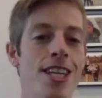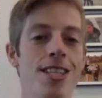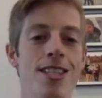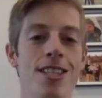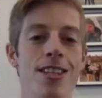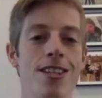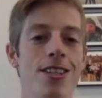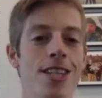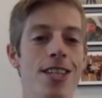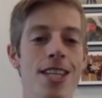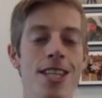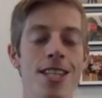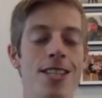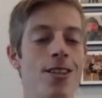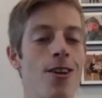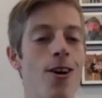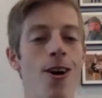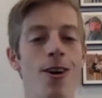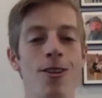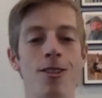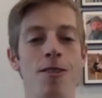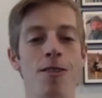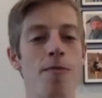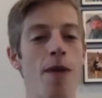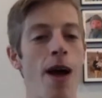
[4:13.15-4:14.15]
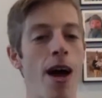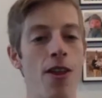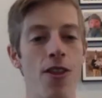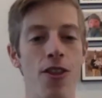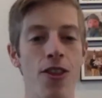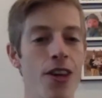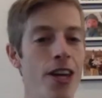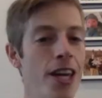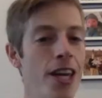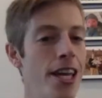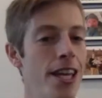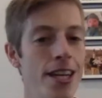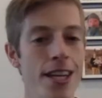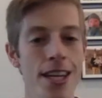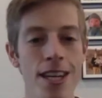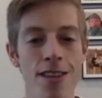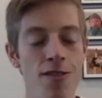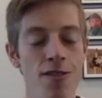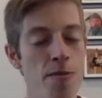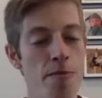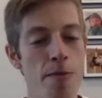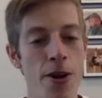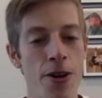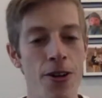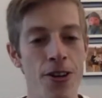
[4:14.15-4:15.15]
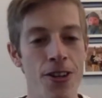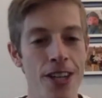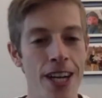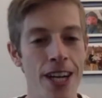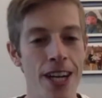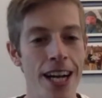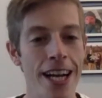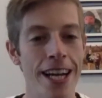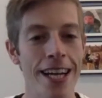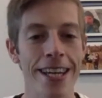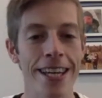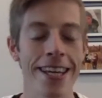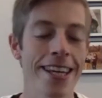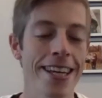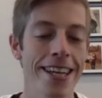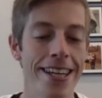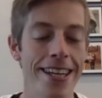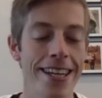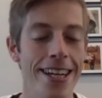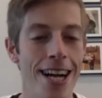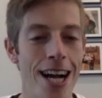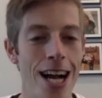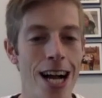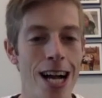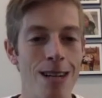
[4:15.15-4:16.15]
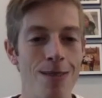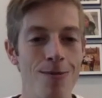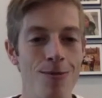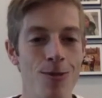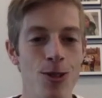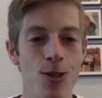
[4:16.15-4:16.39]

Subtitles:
He's an awesome athlete and an even better guy.